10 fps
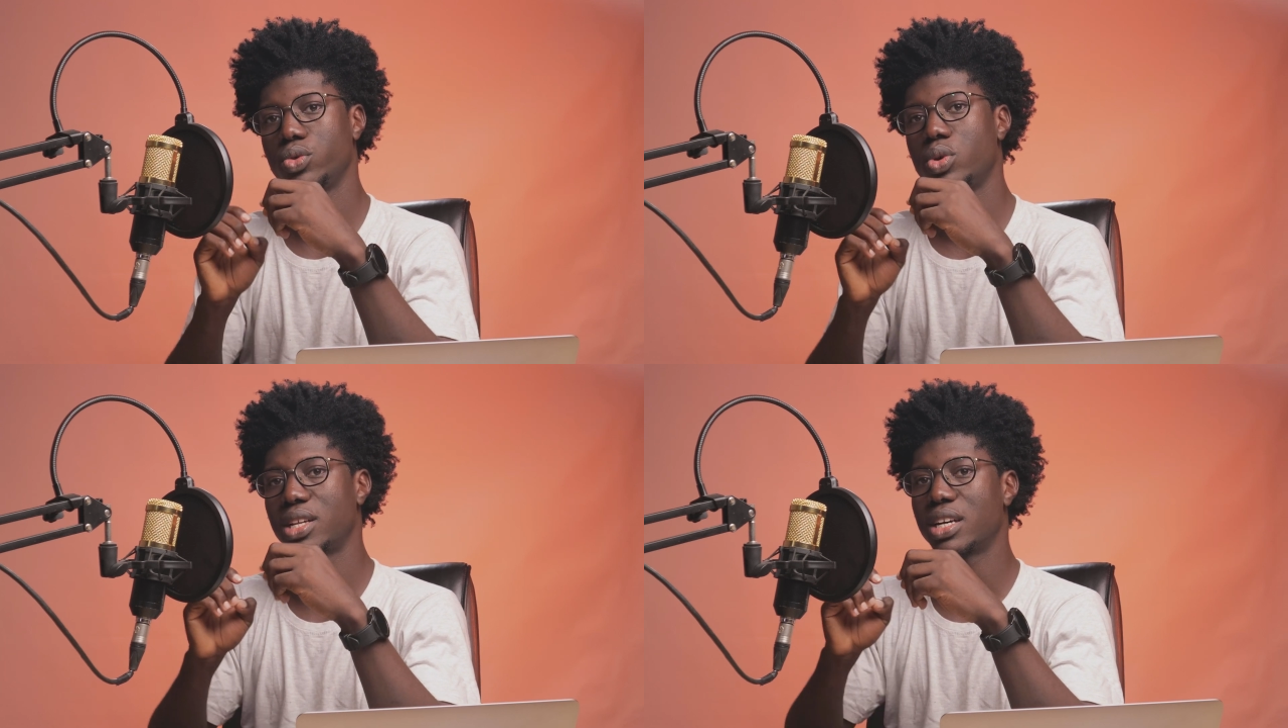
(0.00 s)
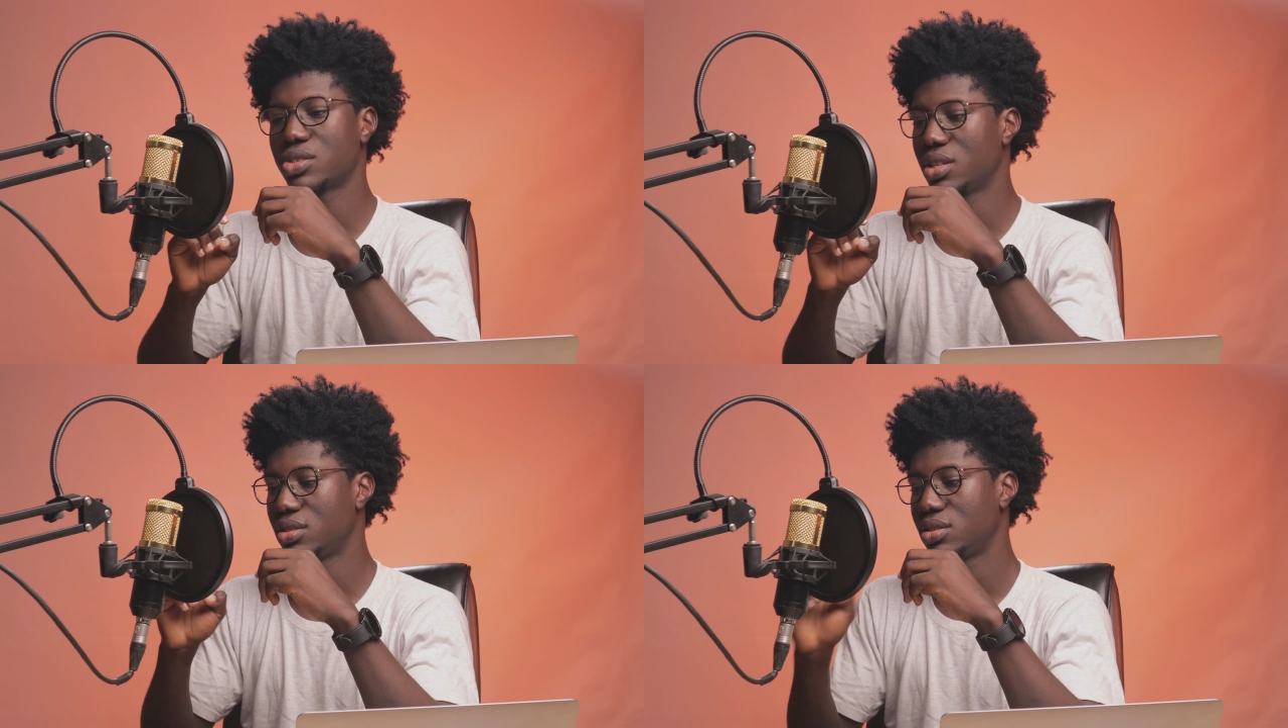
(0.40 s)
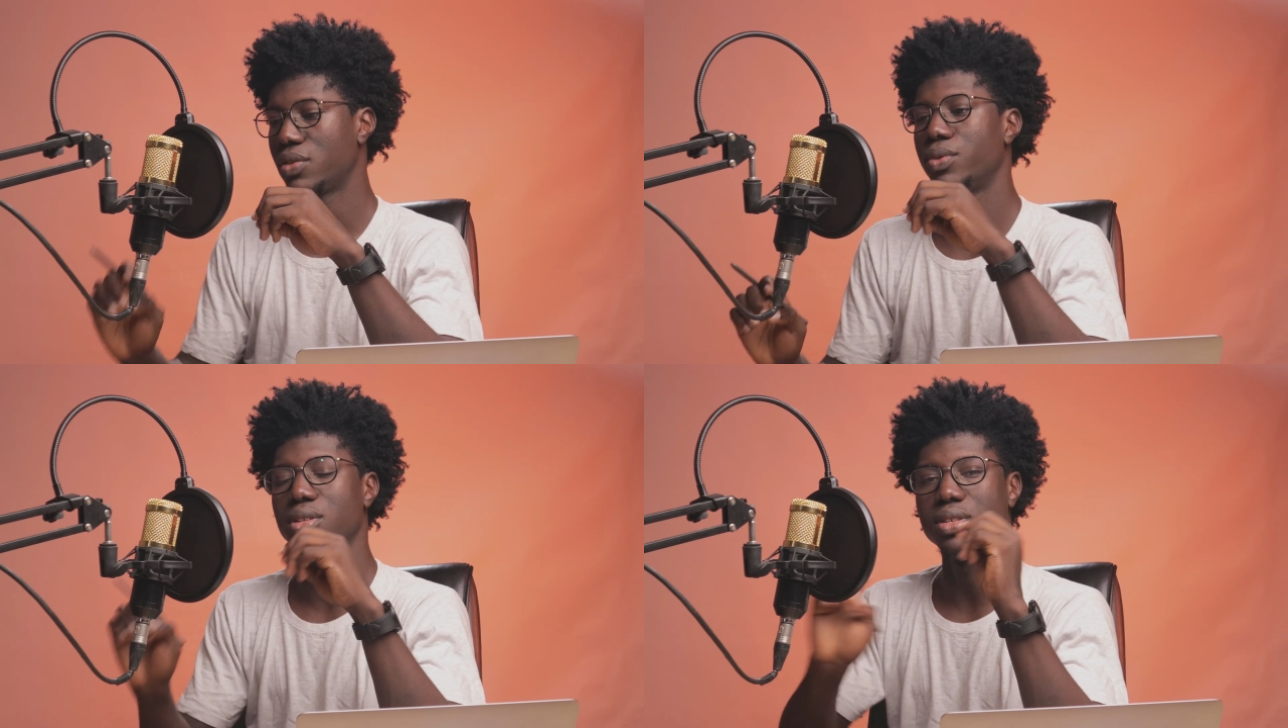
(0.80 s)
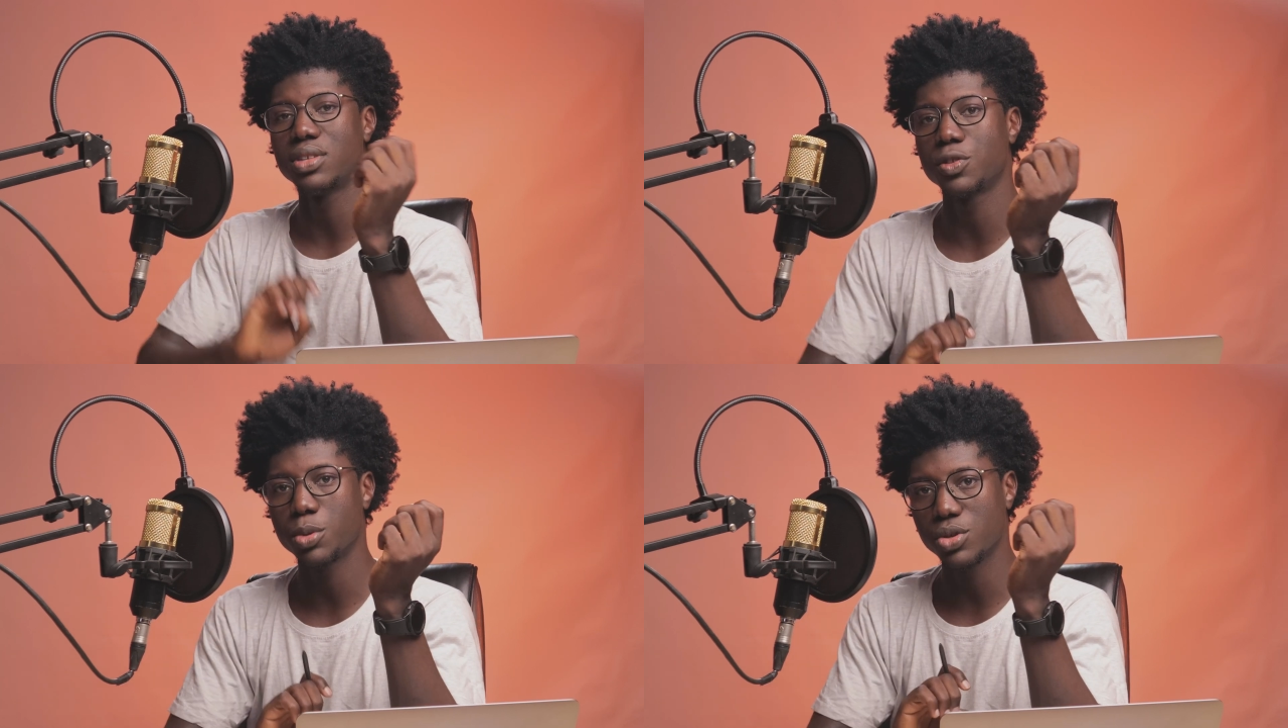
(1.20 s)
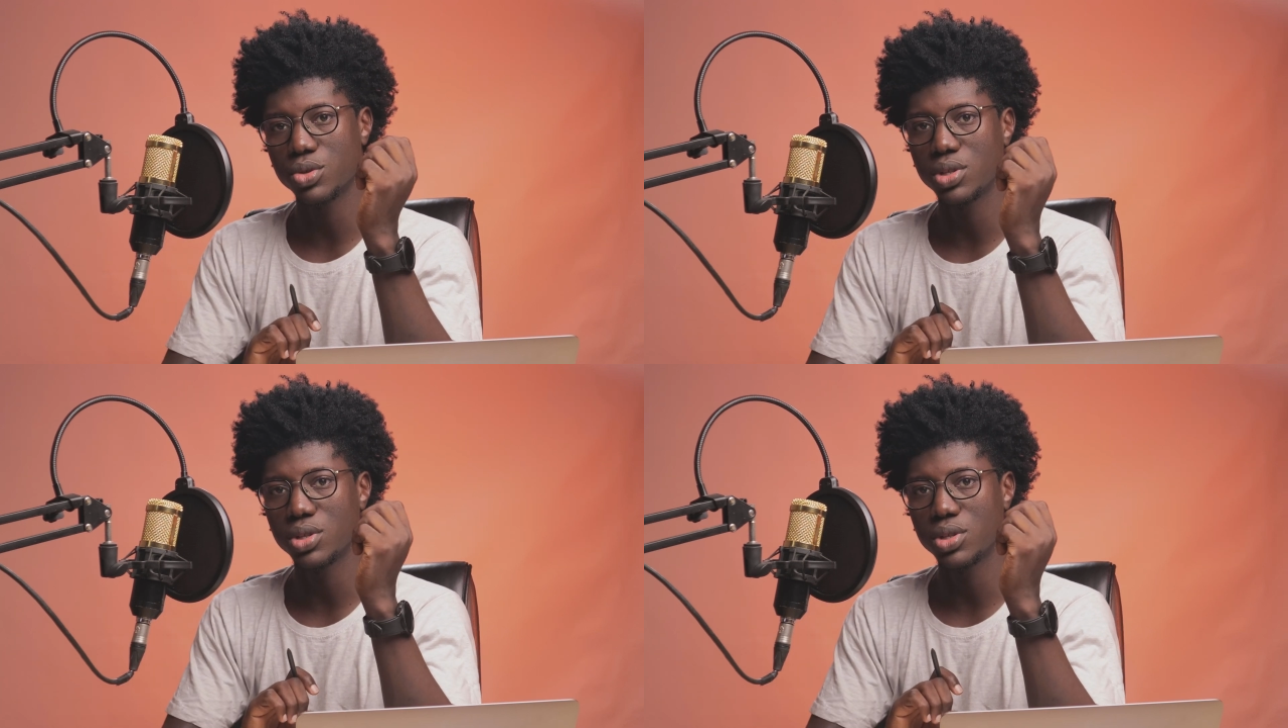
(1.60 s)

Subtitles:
You can actually give a response